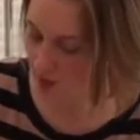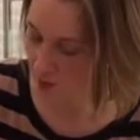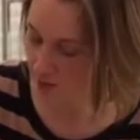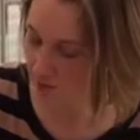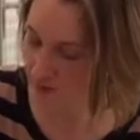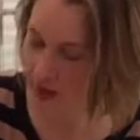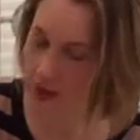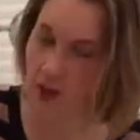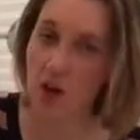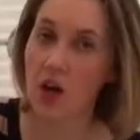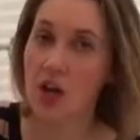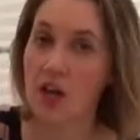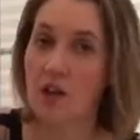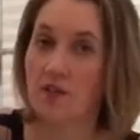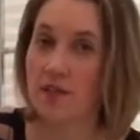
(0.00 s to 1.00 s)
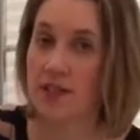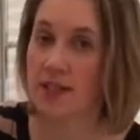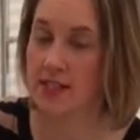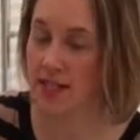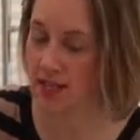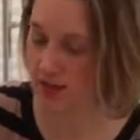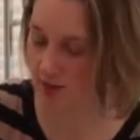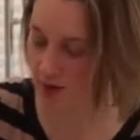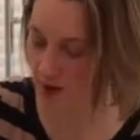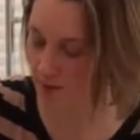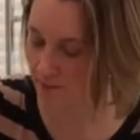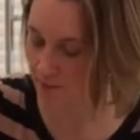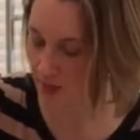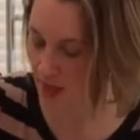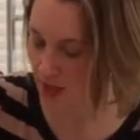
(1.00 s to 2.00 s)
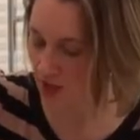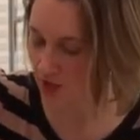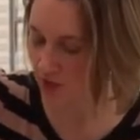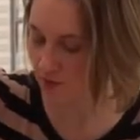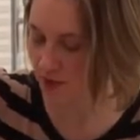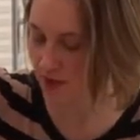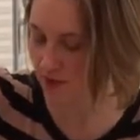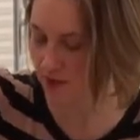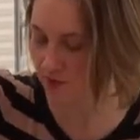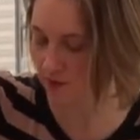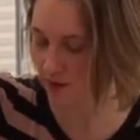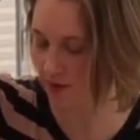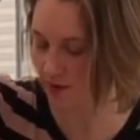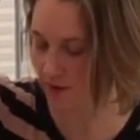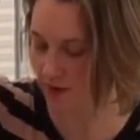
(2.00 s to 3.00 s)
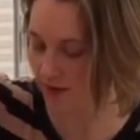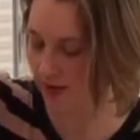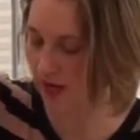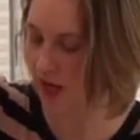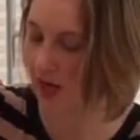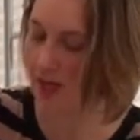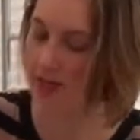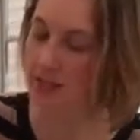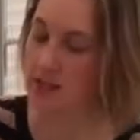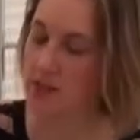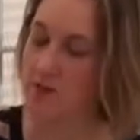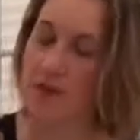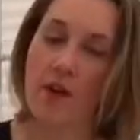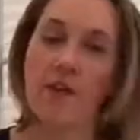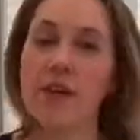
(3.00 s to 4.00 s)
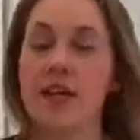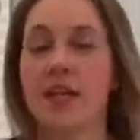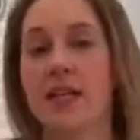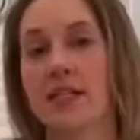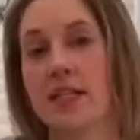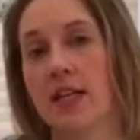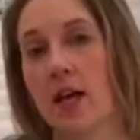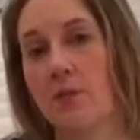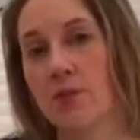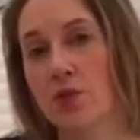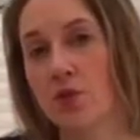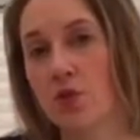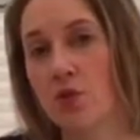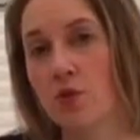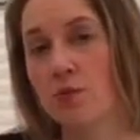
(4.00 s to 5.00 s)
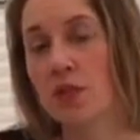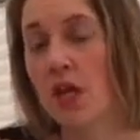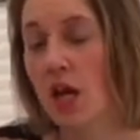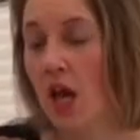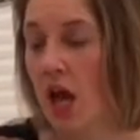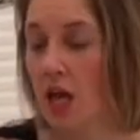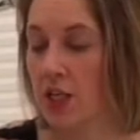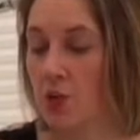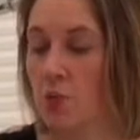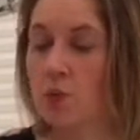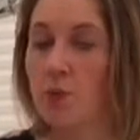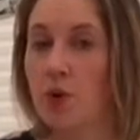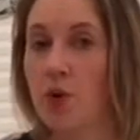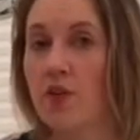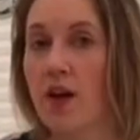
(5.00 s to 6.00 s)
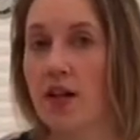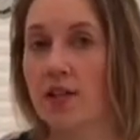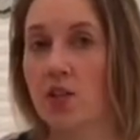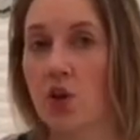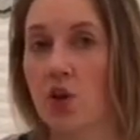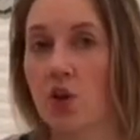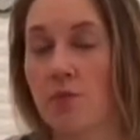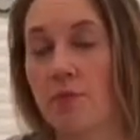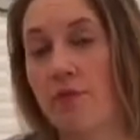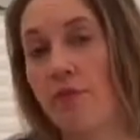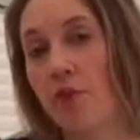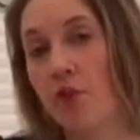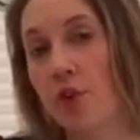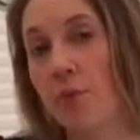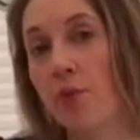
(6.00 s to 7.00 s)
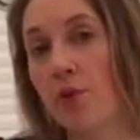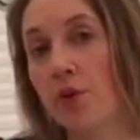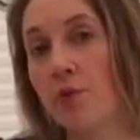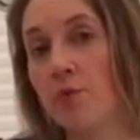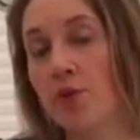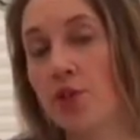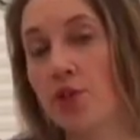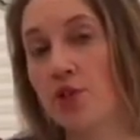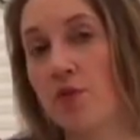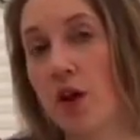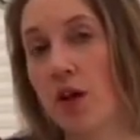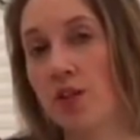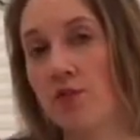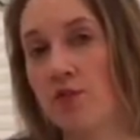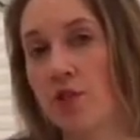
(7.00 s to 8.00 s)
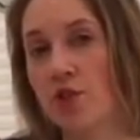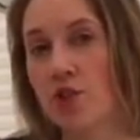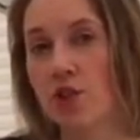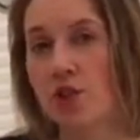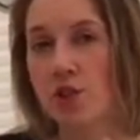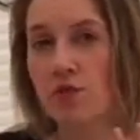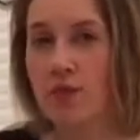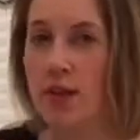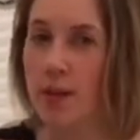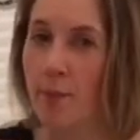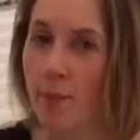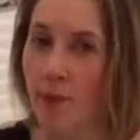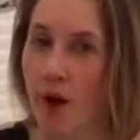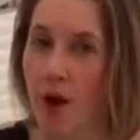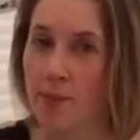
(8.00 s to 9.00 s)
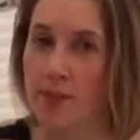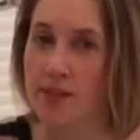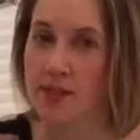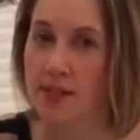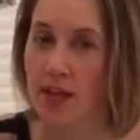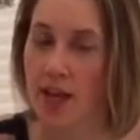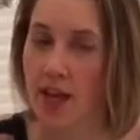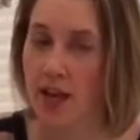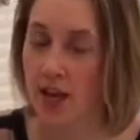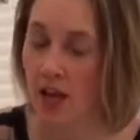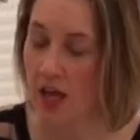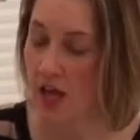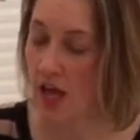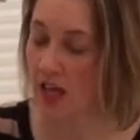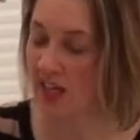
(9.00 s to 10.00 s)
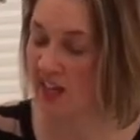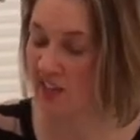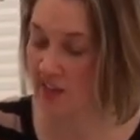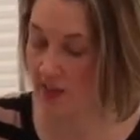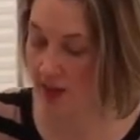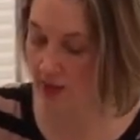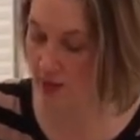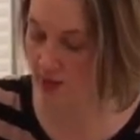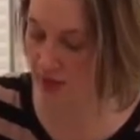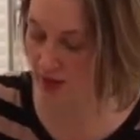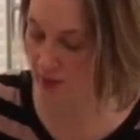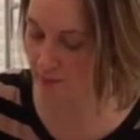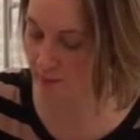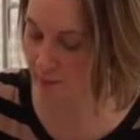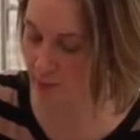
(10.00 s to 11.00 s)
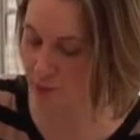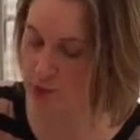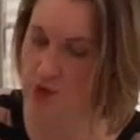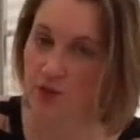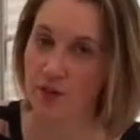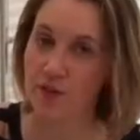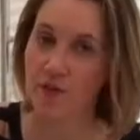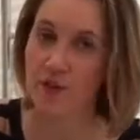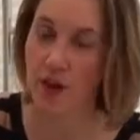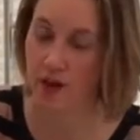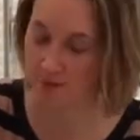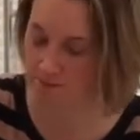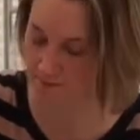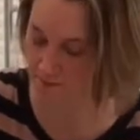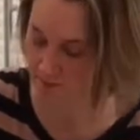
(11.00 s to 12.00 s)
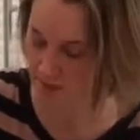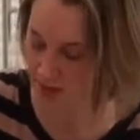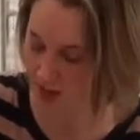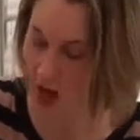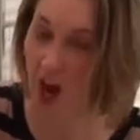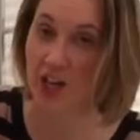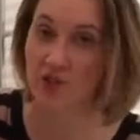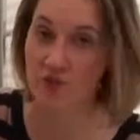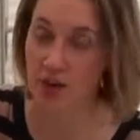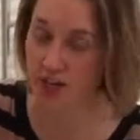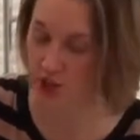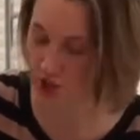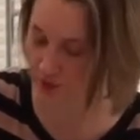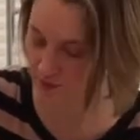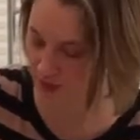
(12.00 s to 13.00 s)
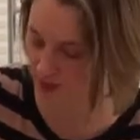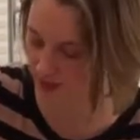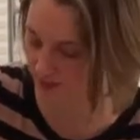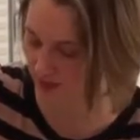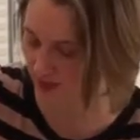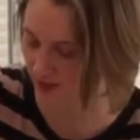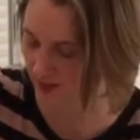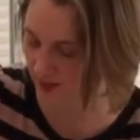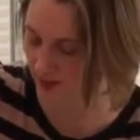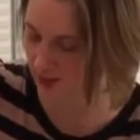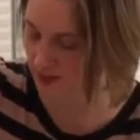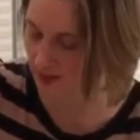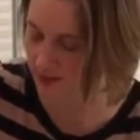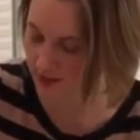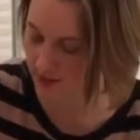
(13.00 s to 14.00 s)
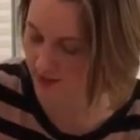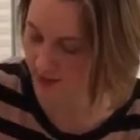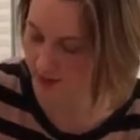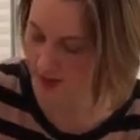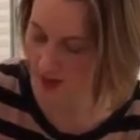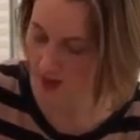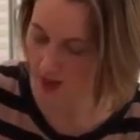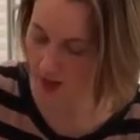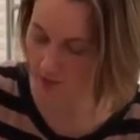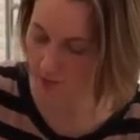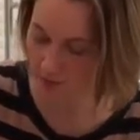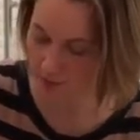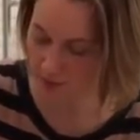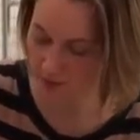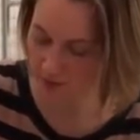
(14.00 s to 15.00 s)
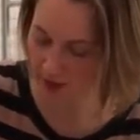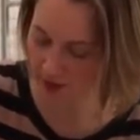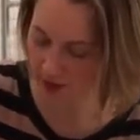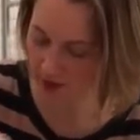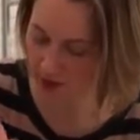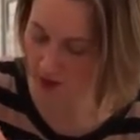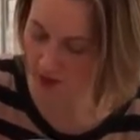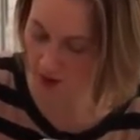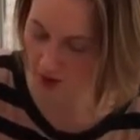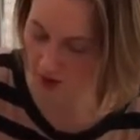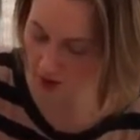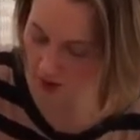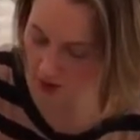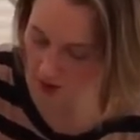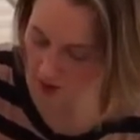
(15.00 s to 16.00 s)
We've then got a lovely serum. So this is very, very light, it's very easily absorbed, and you would put that on before you put your moisturiser on, just to really prime the skin and give it that boost of hydration that it needs. We've then got